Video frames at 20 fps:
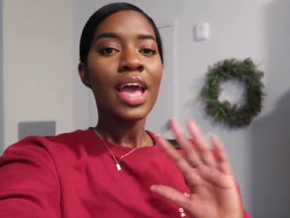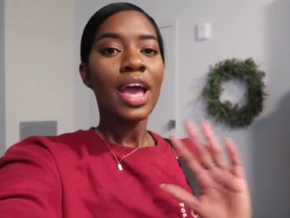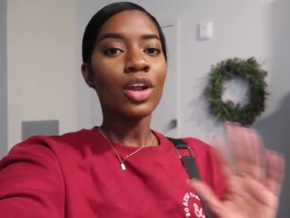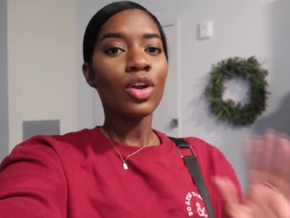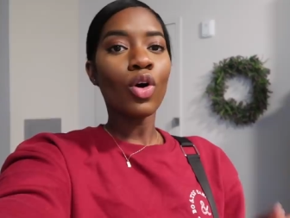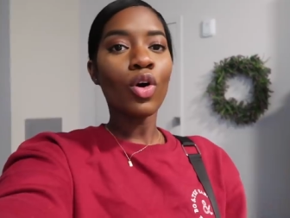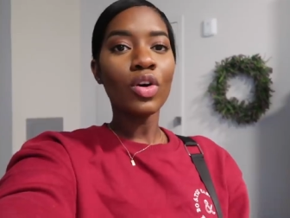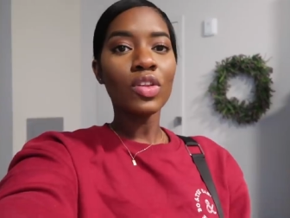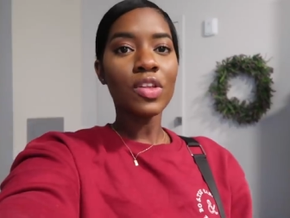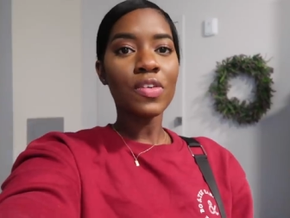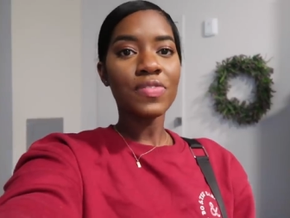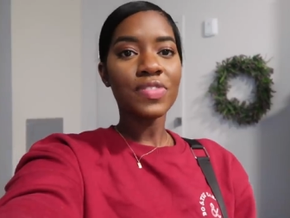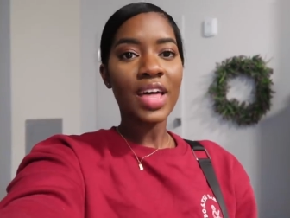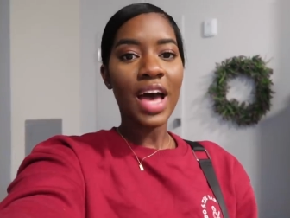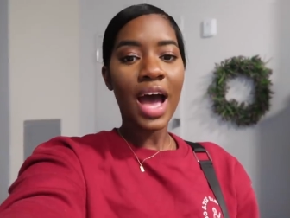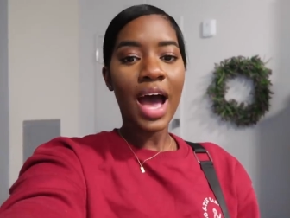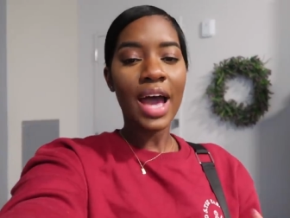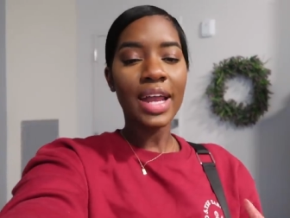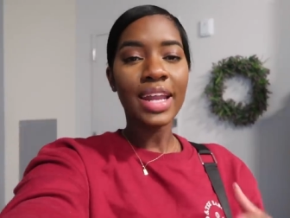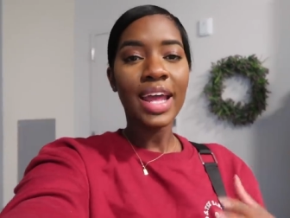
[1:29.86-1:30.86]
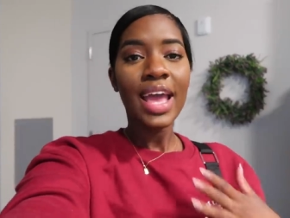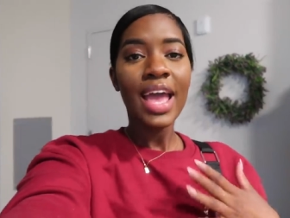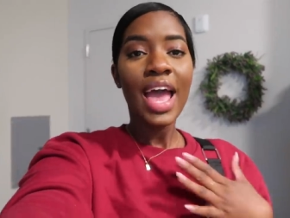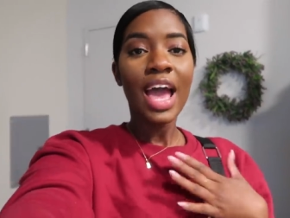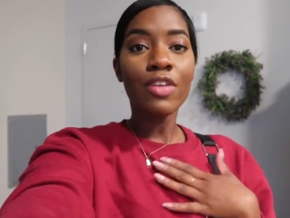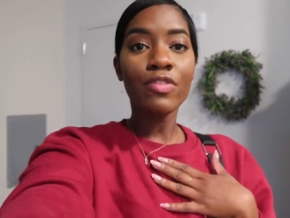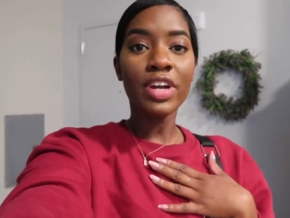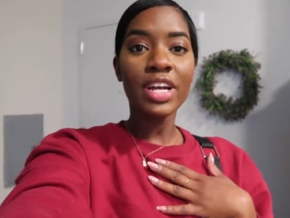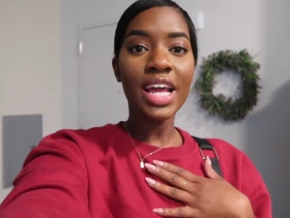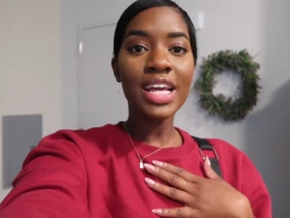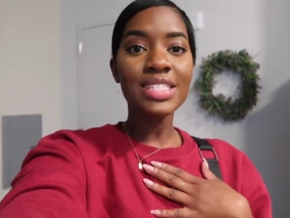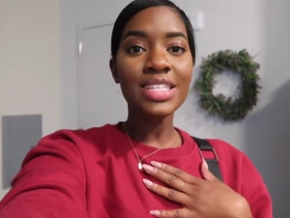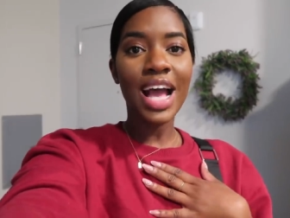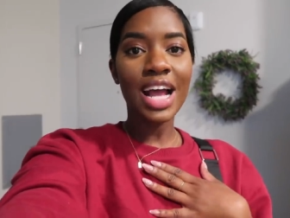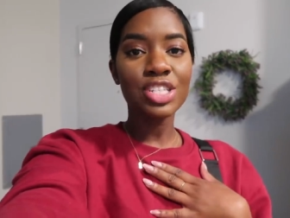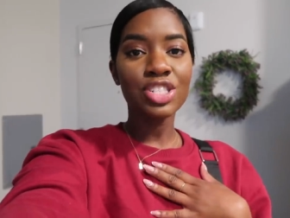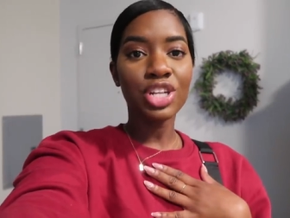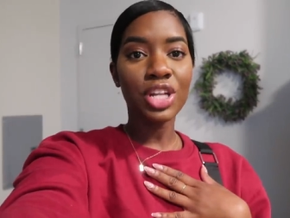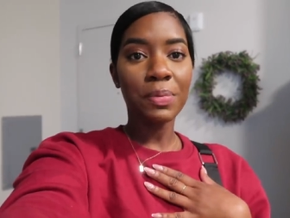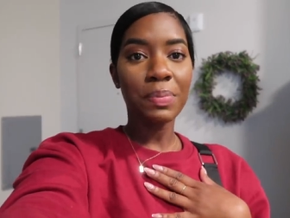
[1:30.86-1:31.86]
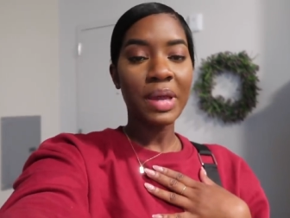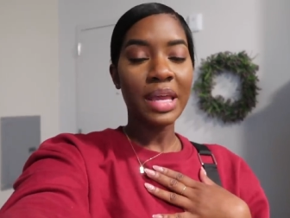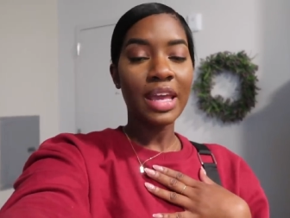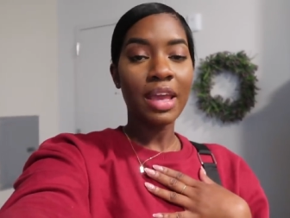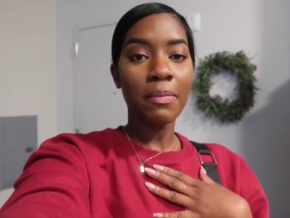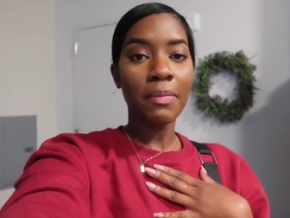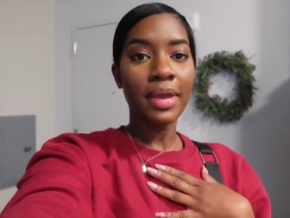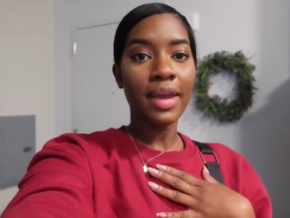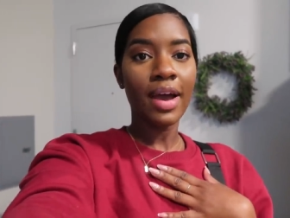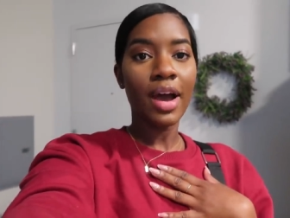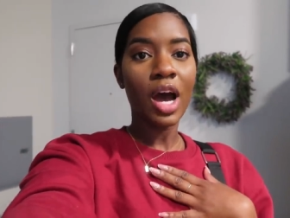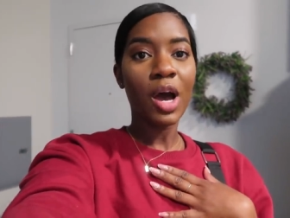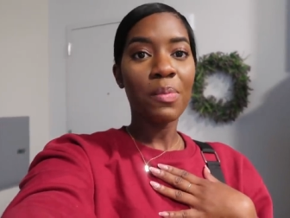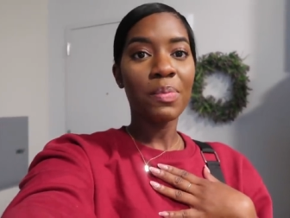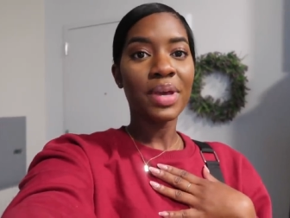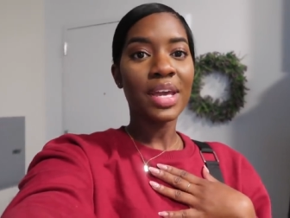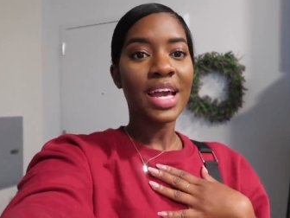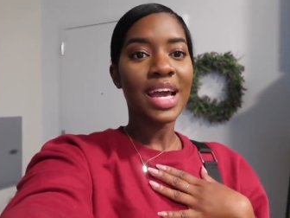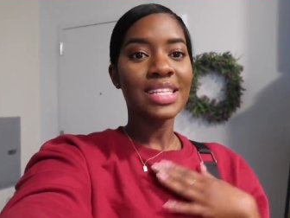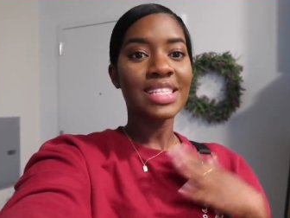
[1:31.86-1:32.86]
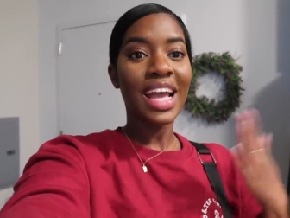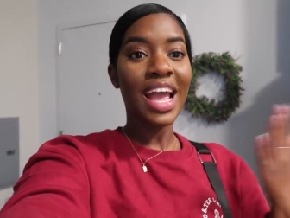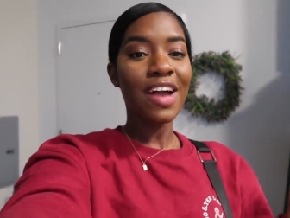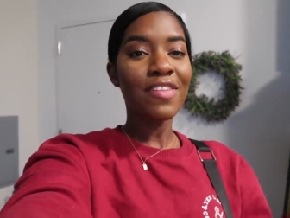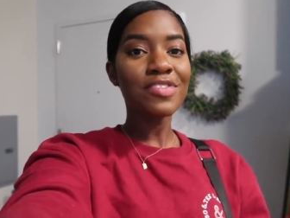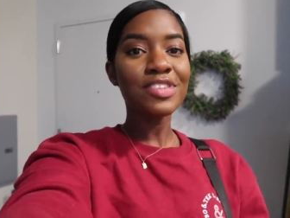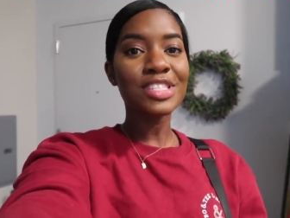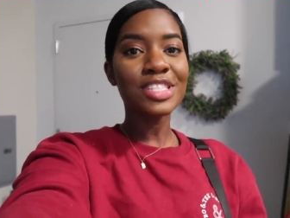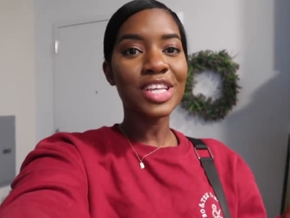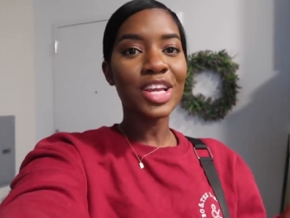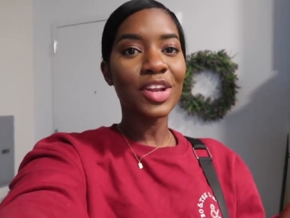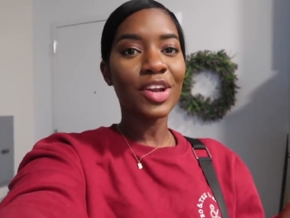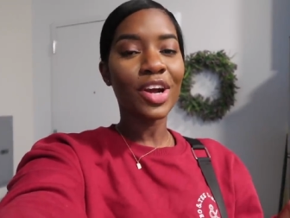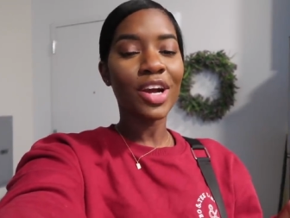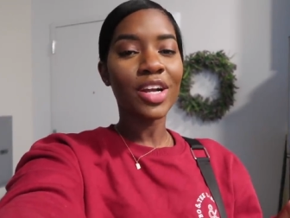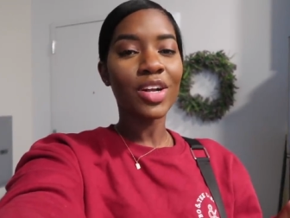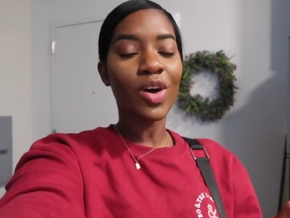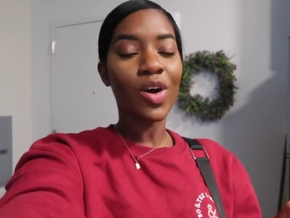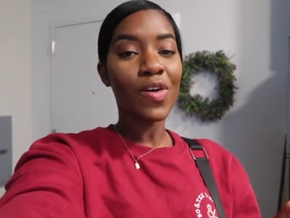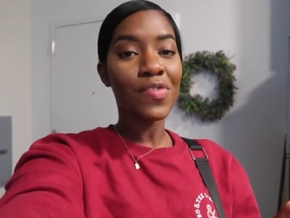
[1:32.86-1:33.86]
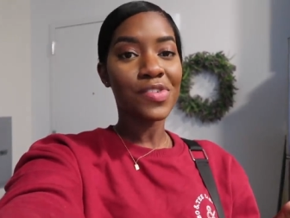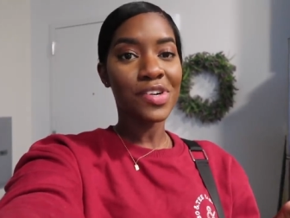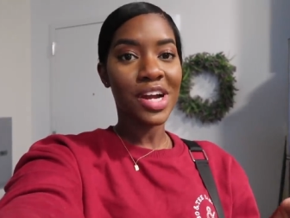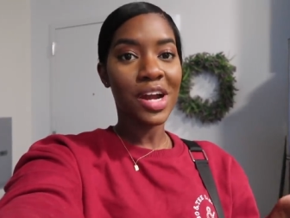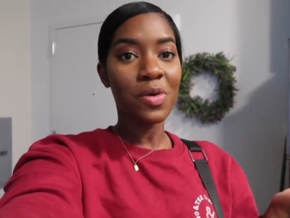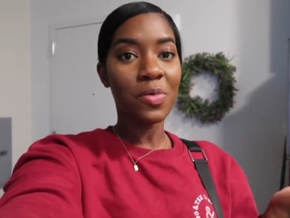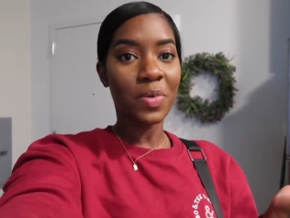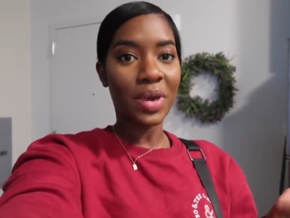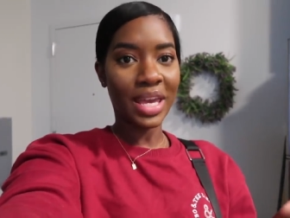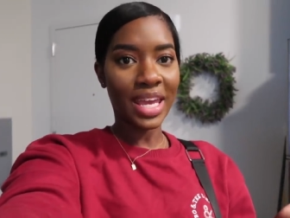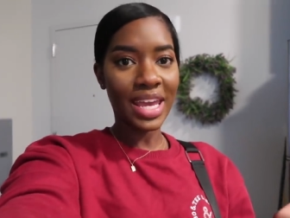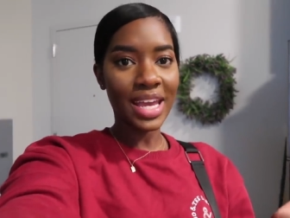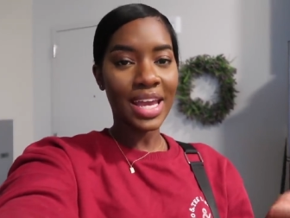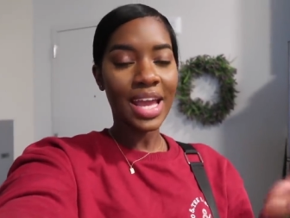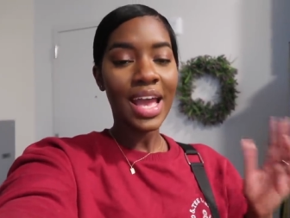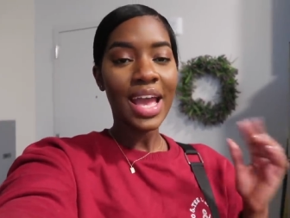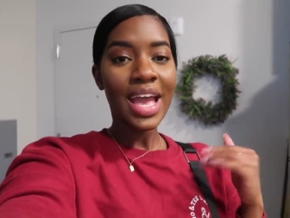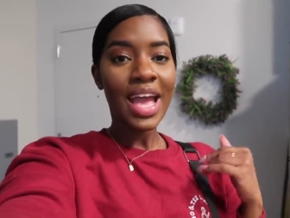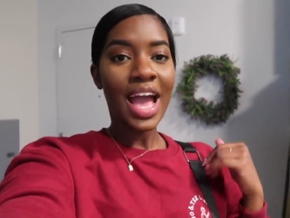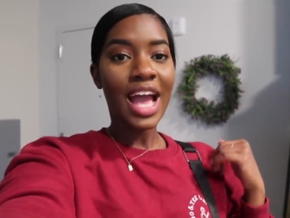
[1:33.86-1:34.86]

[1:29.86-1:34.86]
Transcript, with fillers: and all of that. And Renee's actually picking me up because I haven't seen her in over a week.